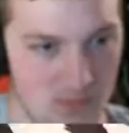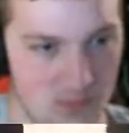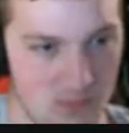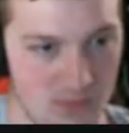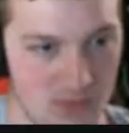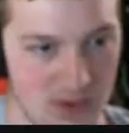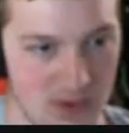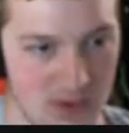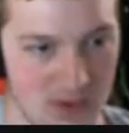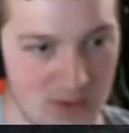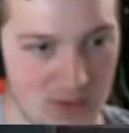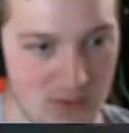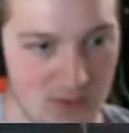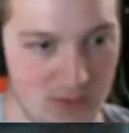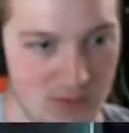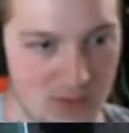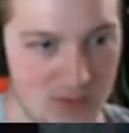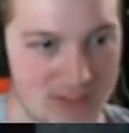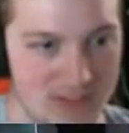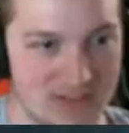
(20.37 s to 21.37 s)
Woohoo!
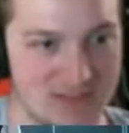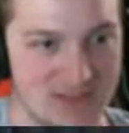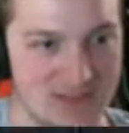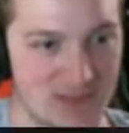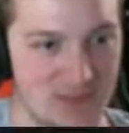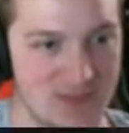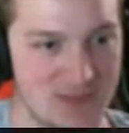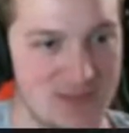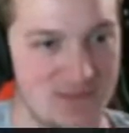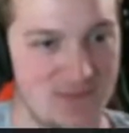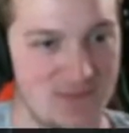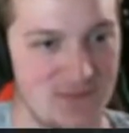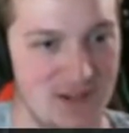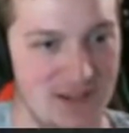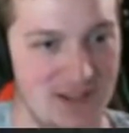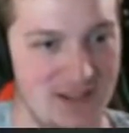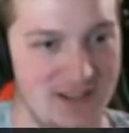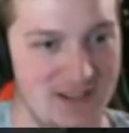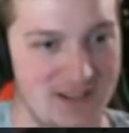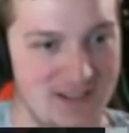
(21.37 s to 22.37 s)
This is so much
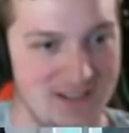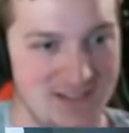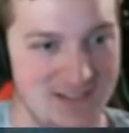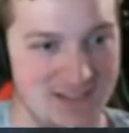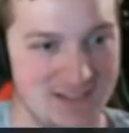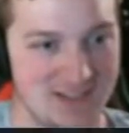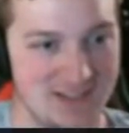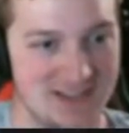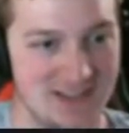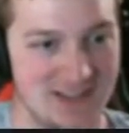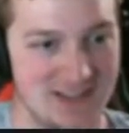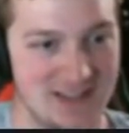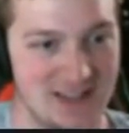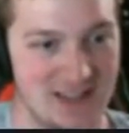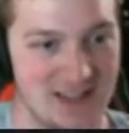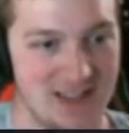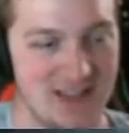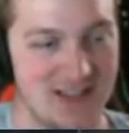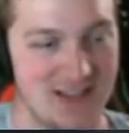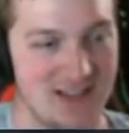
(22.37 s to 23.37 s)
fun.
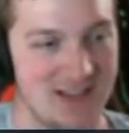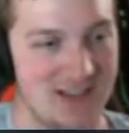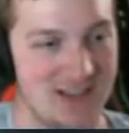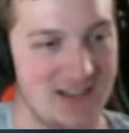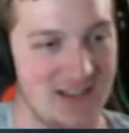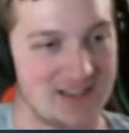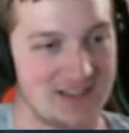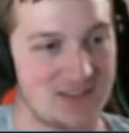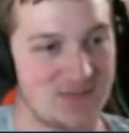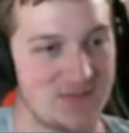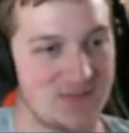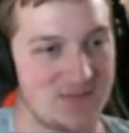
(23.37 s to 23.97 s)
That's a.